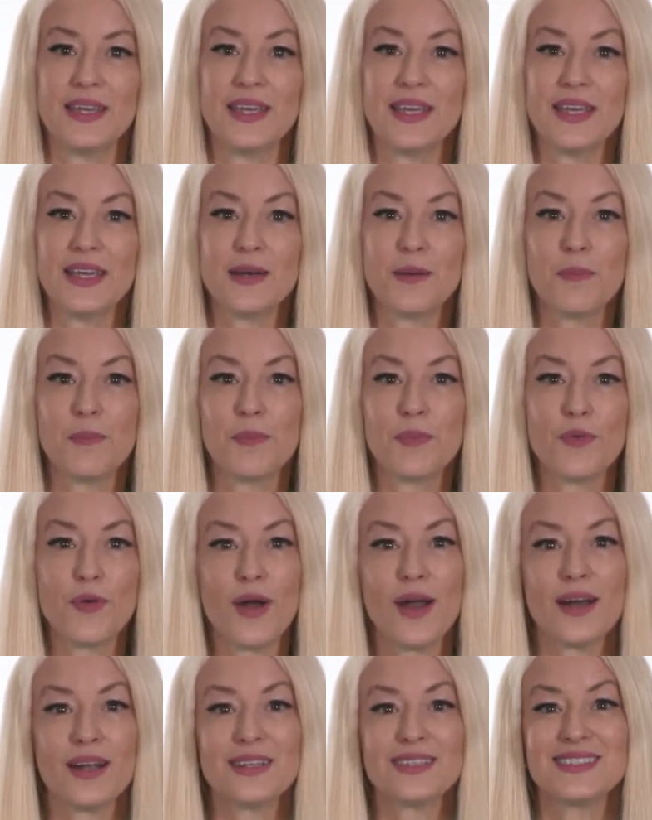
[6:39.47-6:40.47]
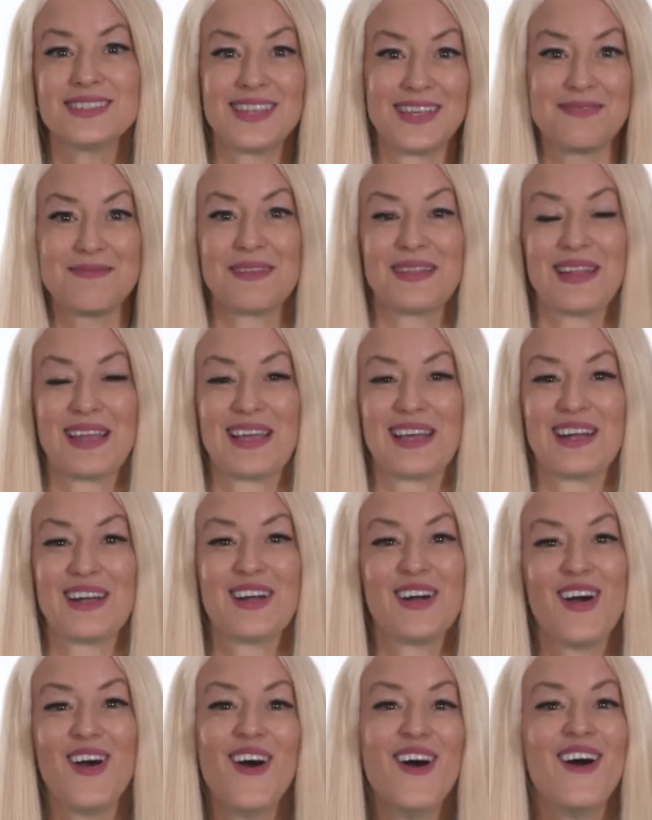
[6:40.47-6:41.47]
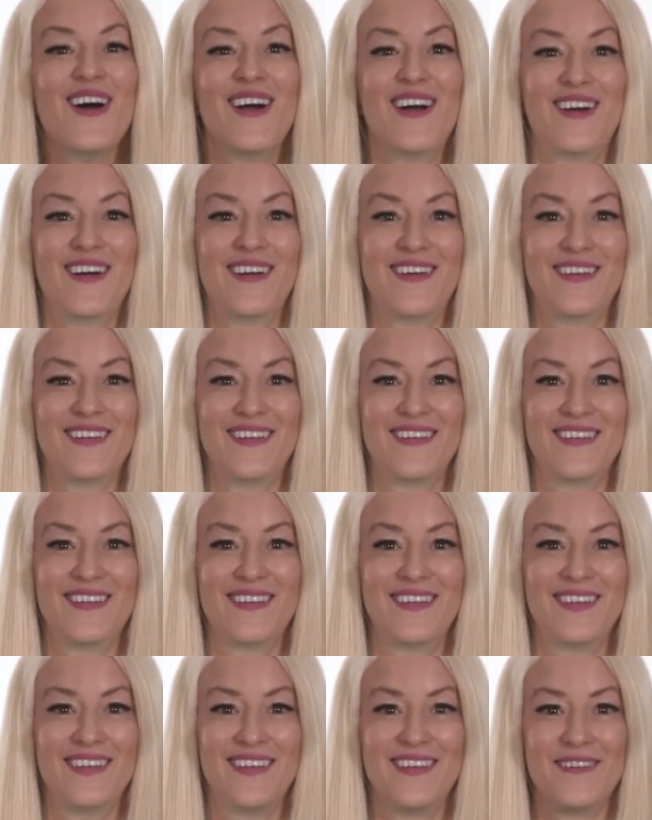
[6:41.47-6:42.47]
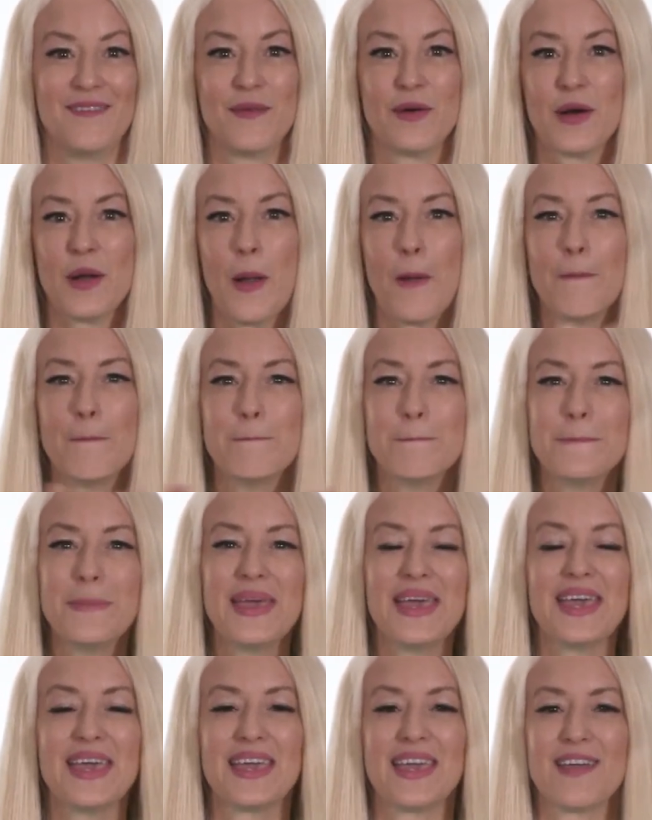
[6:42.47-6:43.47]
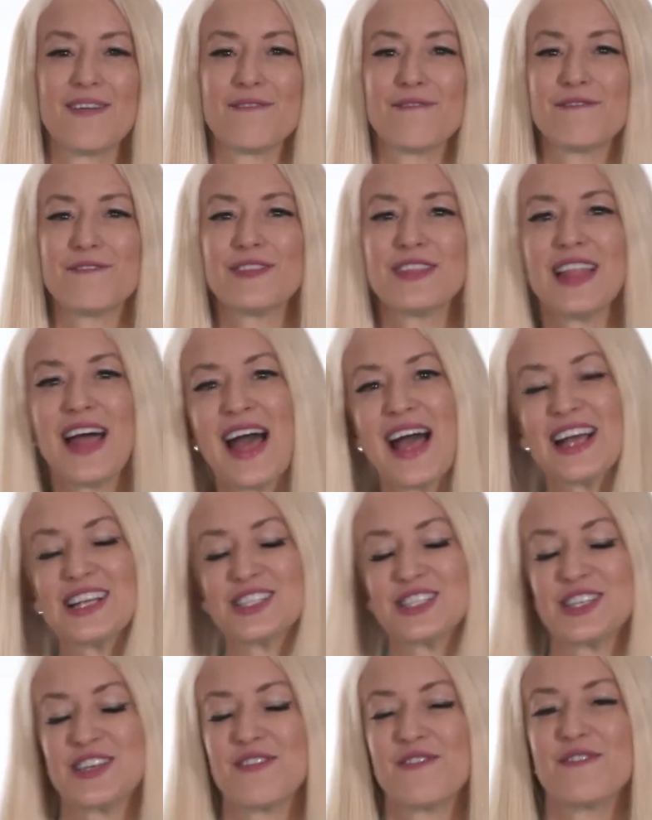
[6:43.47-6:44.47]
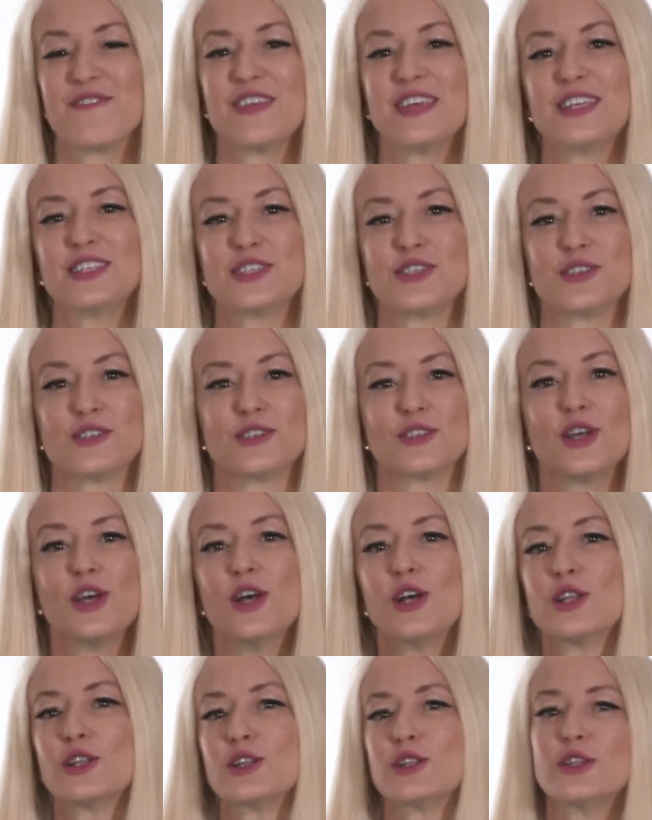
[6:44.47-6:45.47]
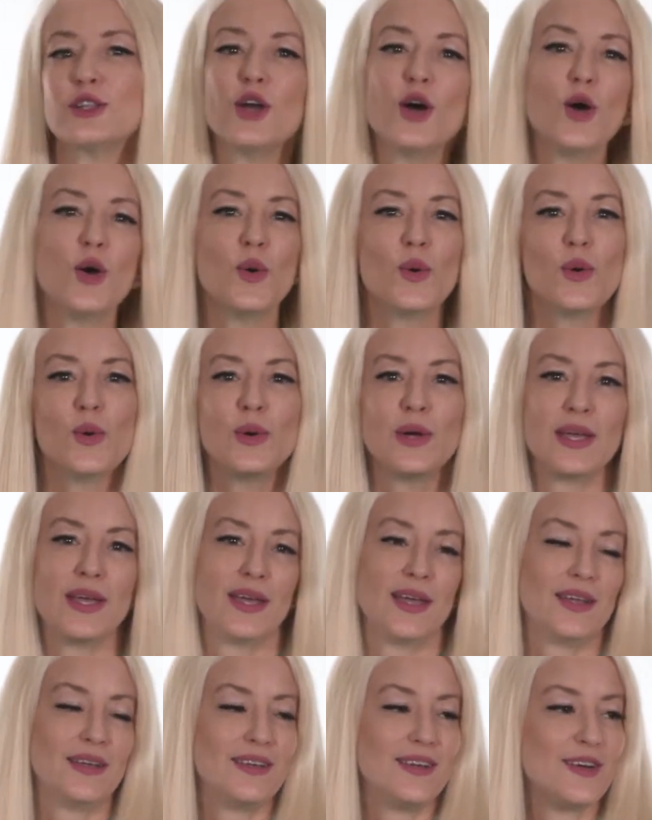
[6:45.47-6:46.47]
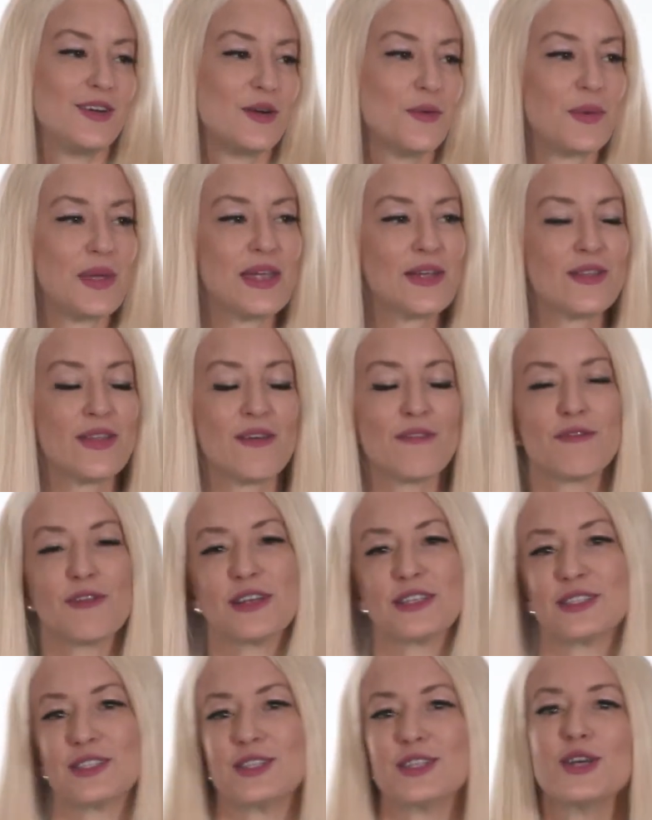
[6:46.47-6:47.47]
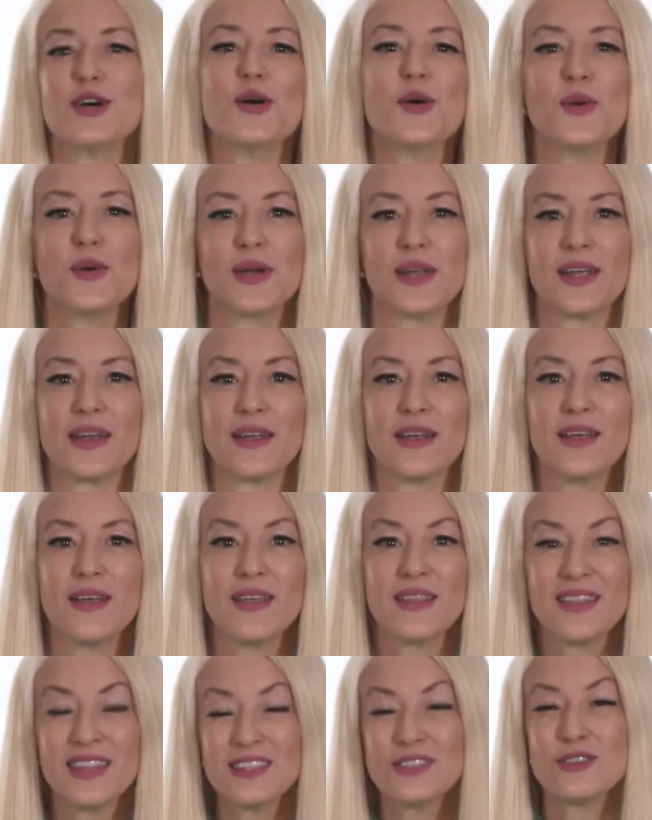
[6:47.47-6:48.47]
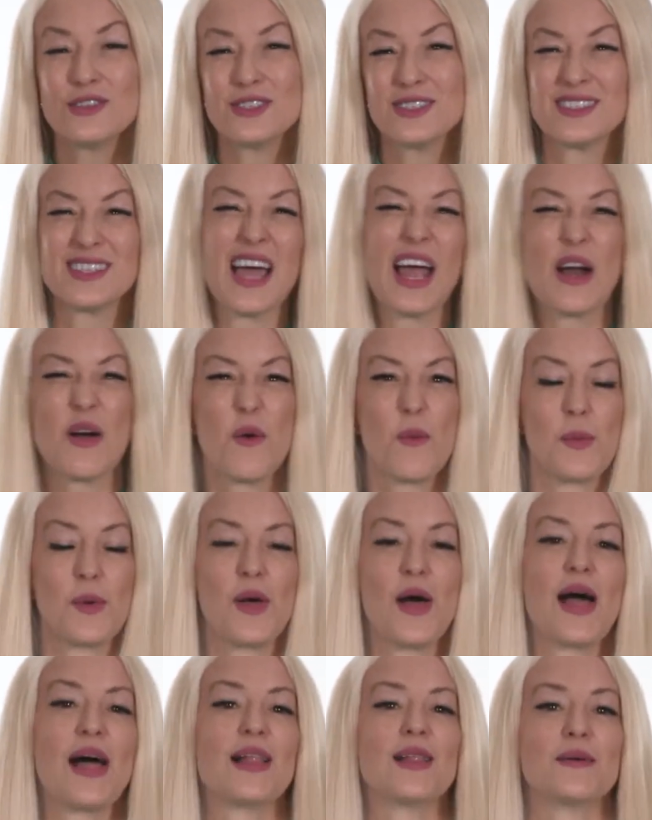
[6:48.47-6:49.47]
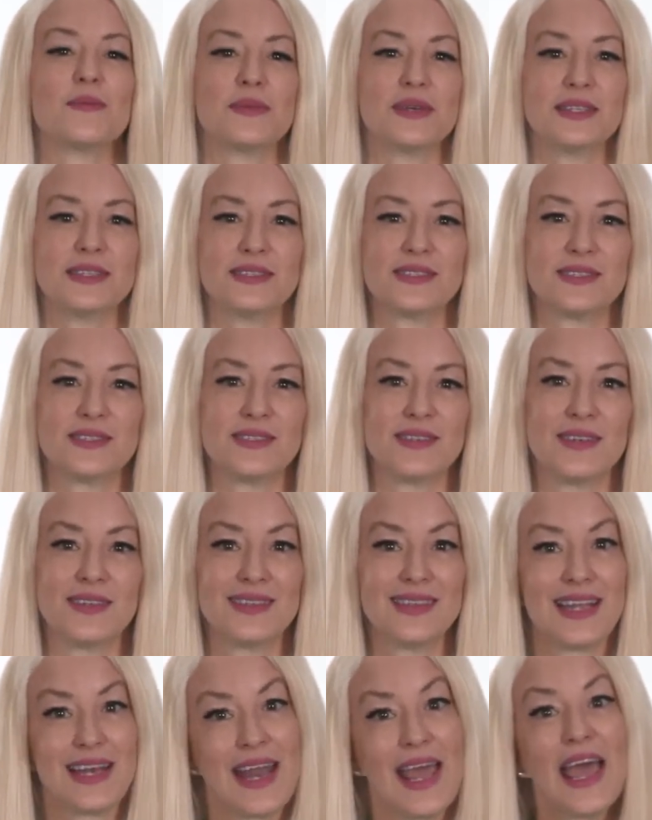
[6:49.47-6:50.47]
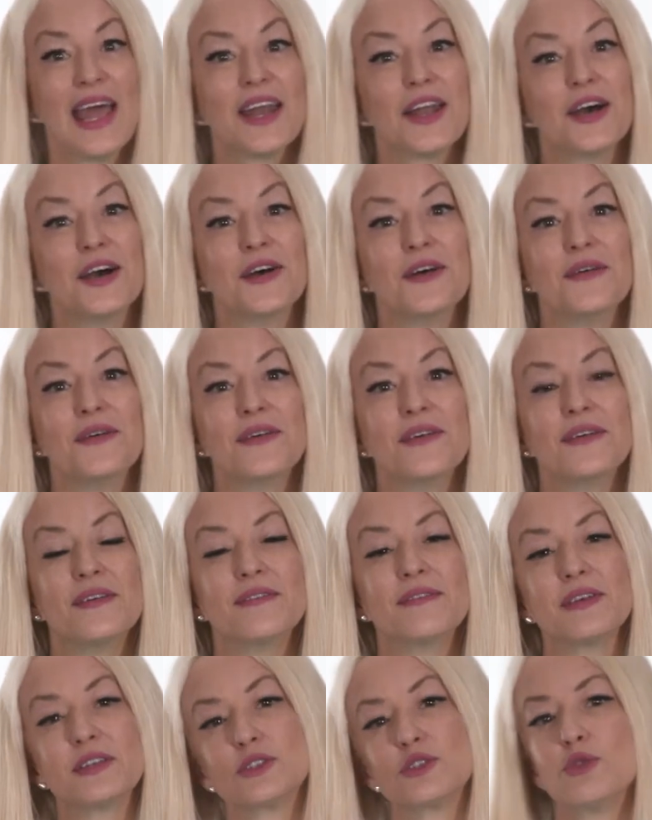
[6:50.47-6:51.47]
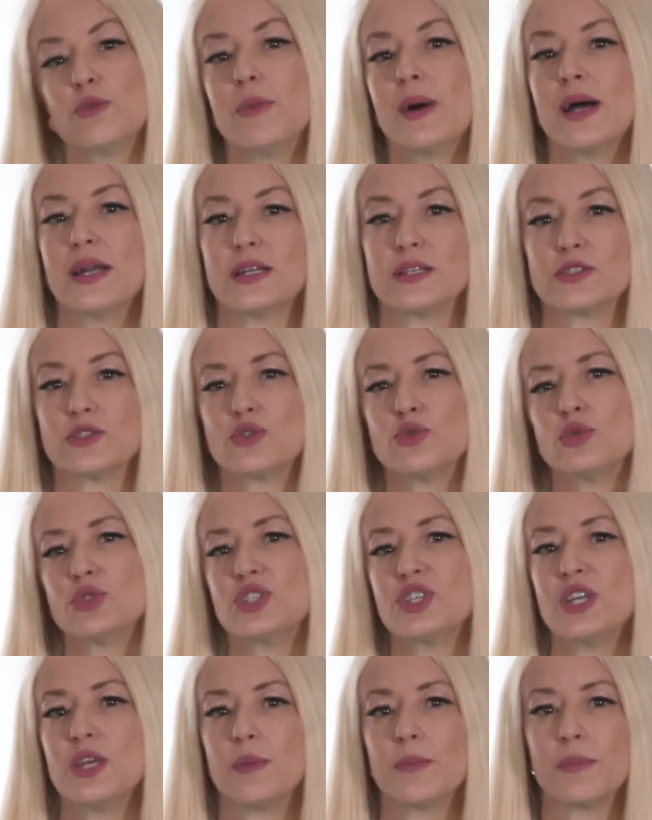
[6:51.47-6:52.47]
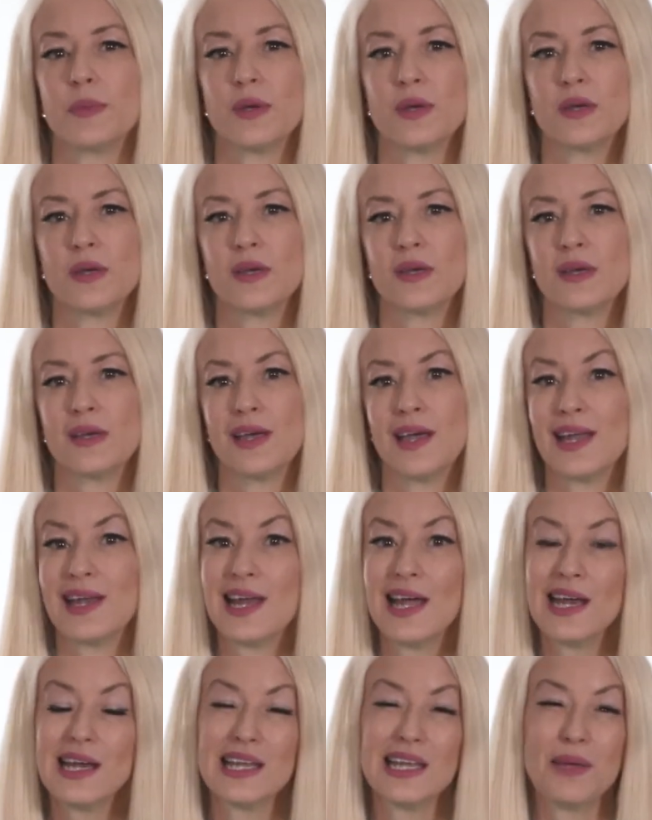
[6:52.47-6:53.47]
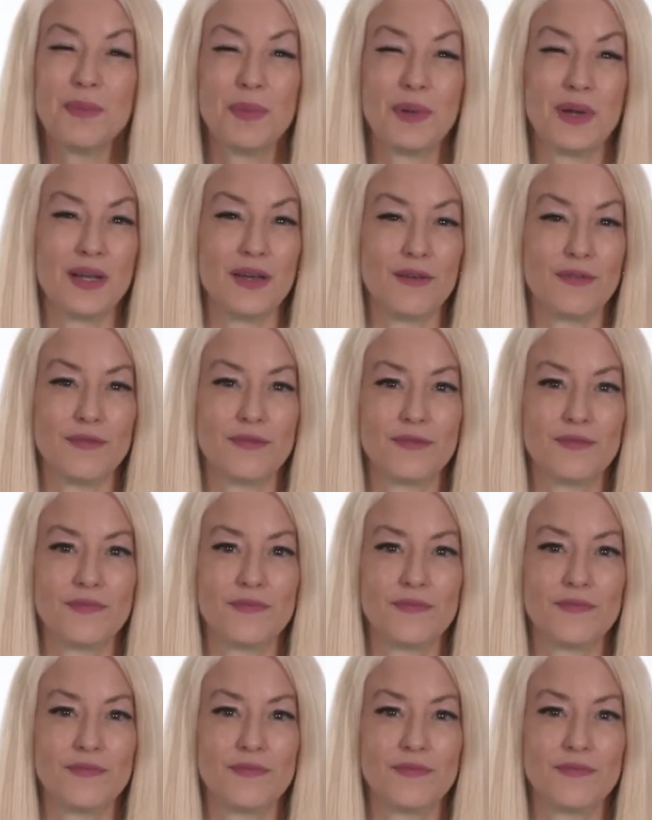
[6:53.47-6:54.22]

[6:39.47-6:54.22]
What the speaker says: In a product segment like a car, where a big and flashy features, loaded, we hear that phrase, loaded. These are desirable elements. The Nano felt too modest, too cheap, and not hip enough.